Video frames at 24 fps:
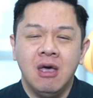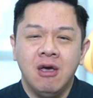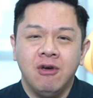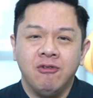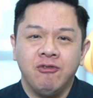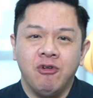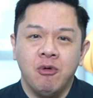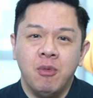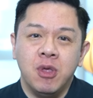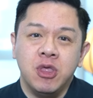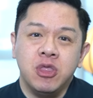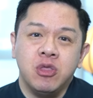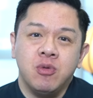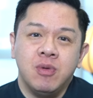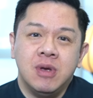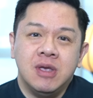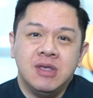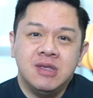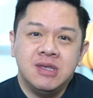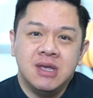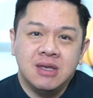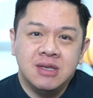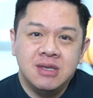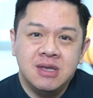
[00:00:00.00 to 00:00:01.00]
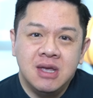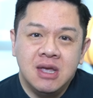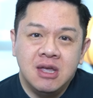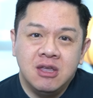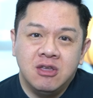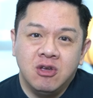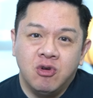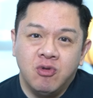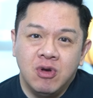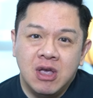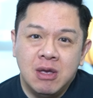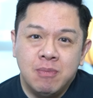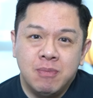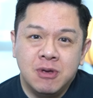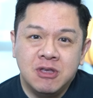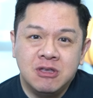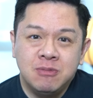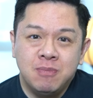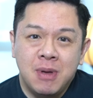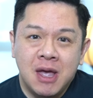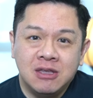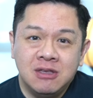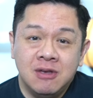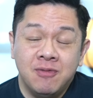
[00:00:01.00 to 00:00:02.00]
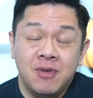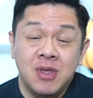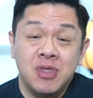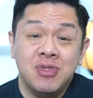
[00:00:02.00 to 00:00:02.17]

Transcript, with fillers: from a 360 degree perspective.